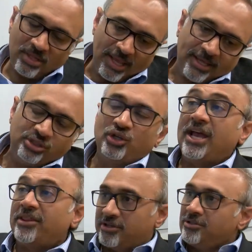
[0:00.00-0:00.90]
And
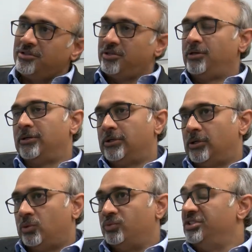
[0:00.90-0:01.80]
together,
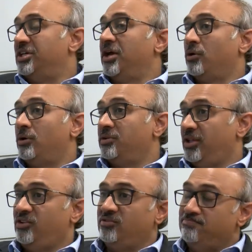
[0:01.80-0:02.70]
we take on
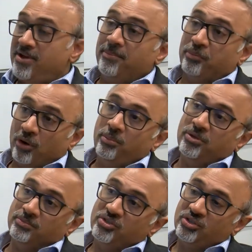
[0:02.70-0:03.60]
these big
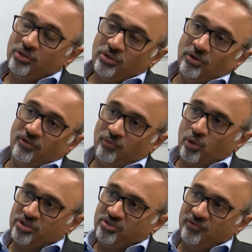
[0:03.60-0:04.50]
problems of
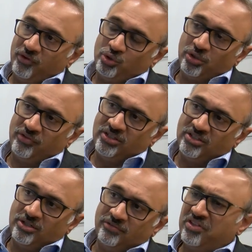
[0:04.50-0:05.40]
what is the future of the
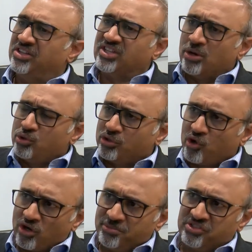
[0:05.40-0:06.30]
Internet of Things. How do
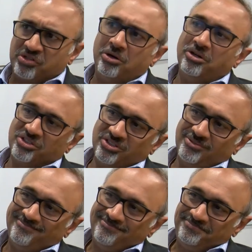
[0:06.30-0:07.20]
autonomous cars,
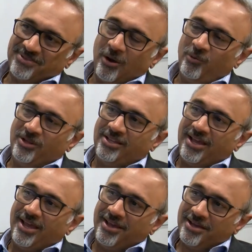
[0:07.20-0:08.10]
how will
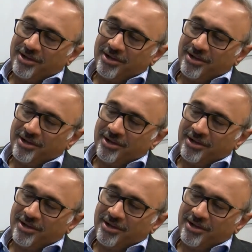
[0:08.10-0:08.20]
they